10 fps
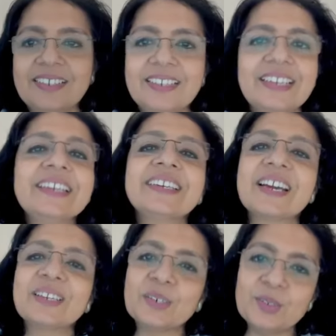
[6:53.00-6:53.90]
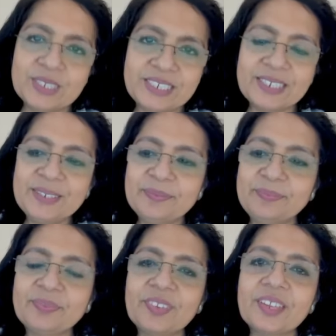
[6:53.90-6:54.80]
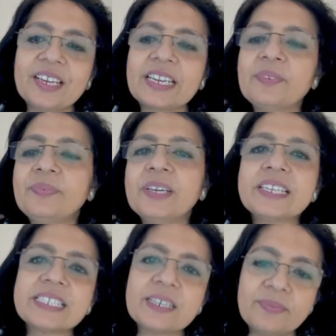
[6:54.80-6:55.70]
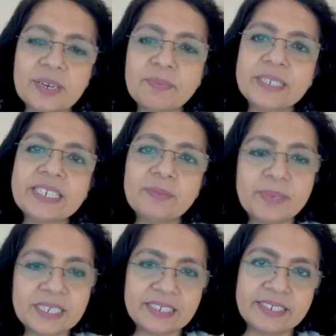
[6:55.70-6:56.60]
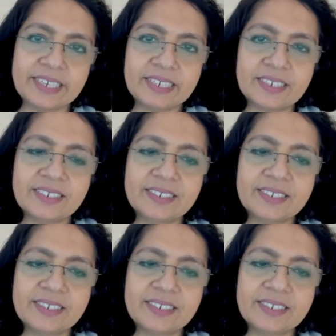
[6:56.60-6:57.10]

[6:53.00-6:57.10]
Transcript: In conclusion, kefir is a fermented milk drink